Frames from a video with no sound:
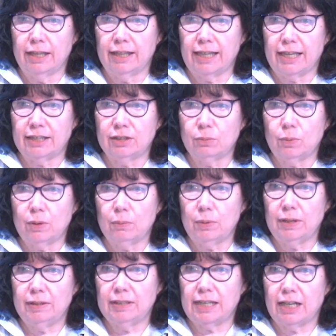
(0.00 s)
That's what
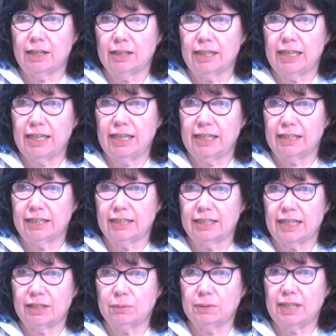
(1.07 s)
we tell kids,
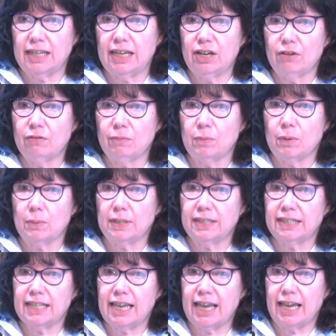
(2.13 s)
that's what they hear from what we
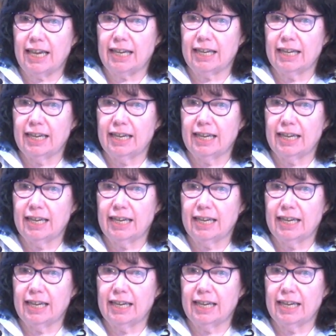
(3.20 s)
say.